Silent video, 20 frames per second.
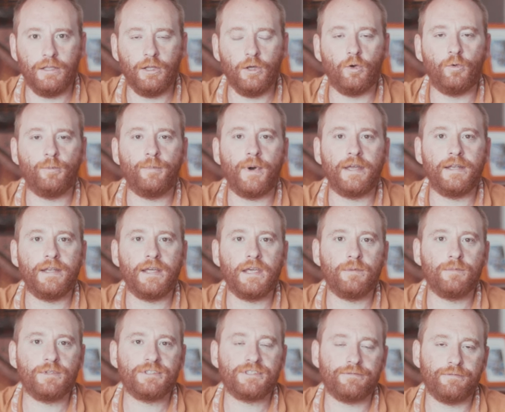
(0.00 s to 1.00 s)
Hello, my
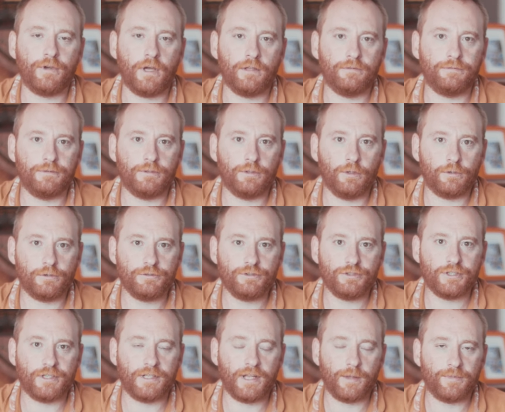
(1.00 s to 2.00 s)
name is Ivan
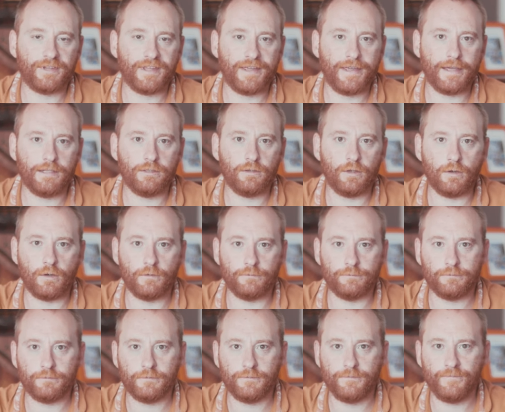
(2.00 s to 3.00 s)
Fedorych, and I'm the head
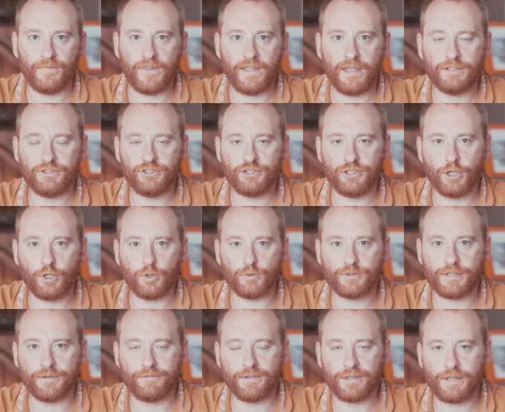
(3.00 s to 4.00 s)
of
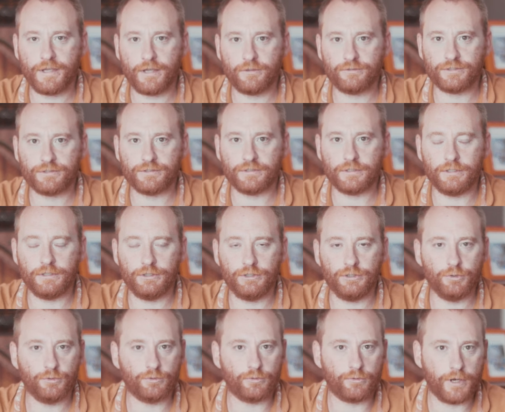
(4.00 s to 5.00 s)
NGO 7000
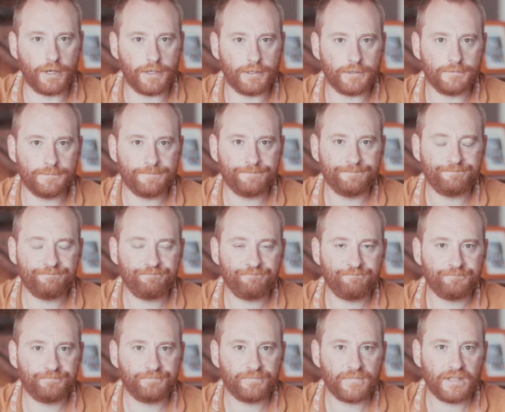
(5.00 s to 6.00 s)
in Ukraine.
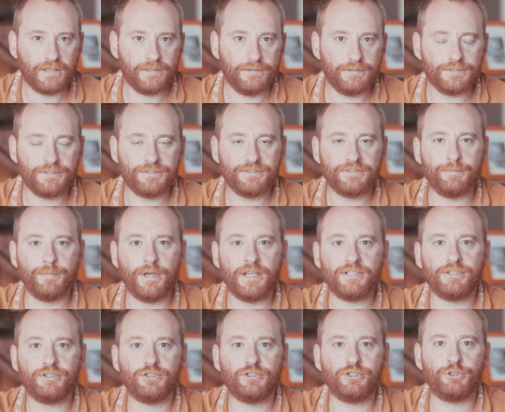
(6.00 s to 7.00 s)
This is the
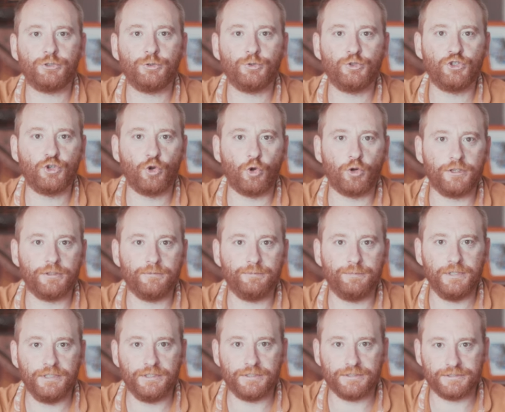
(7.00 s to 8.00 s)
message to
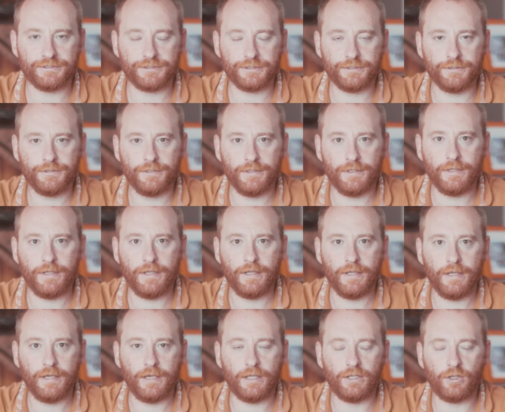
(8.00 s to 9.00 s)
Jordan Peterson
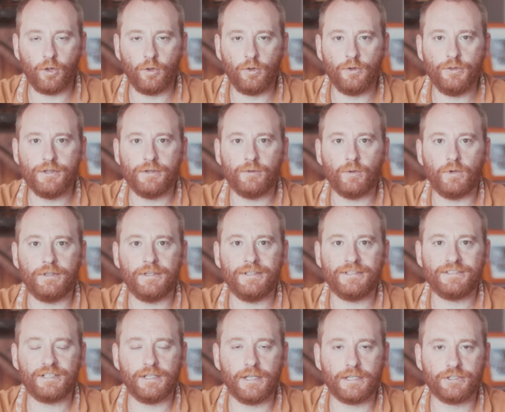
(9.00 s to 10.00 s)
and all the
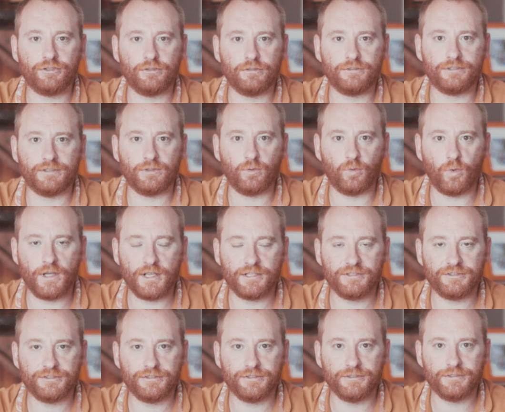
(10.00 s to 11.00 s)
intellectuals in the
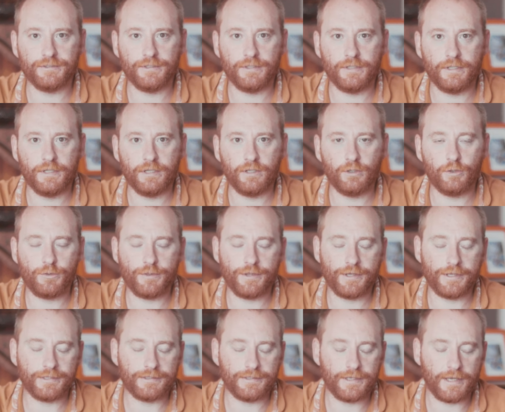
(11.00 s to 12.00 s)
West who
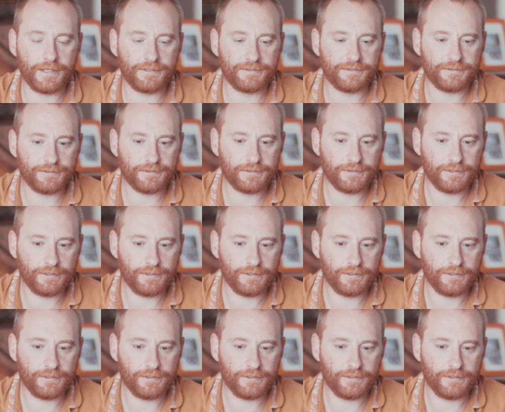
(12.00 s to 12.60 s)
think that